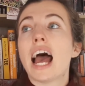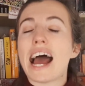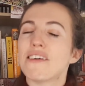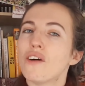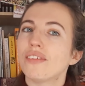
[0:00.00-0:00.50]

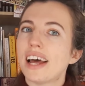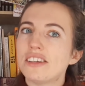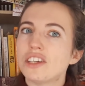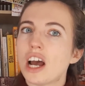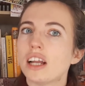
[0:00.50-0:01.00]
And on their
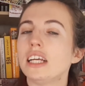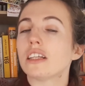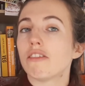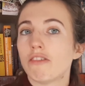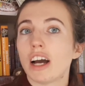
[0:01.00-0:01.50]
journey
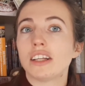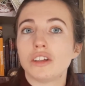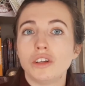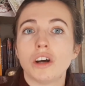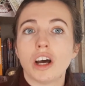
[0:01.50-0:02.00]
to find a
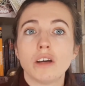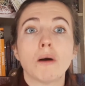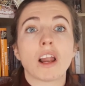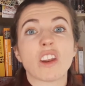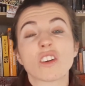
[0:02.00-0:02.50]
new home,
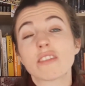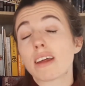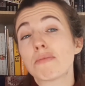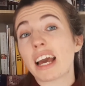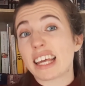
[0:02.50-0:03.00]
a lot of
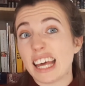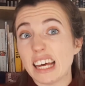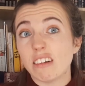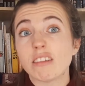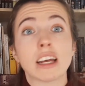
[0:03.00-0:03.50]
them get
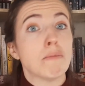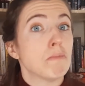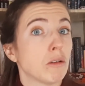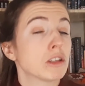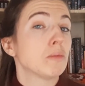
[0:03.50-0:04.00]
killed in
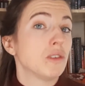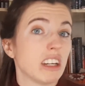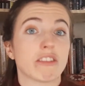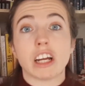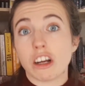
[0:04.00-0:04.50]
multiple
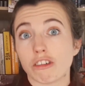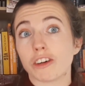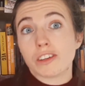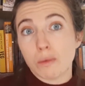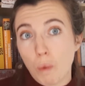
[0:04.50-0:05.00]
different and
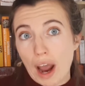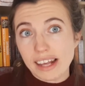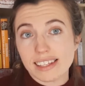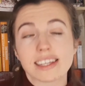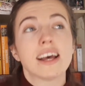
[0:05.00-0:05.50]
gruesome
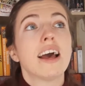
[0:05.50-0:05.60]
ways.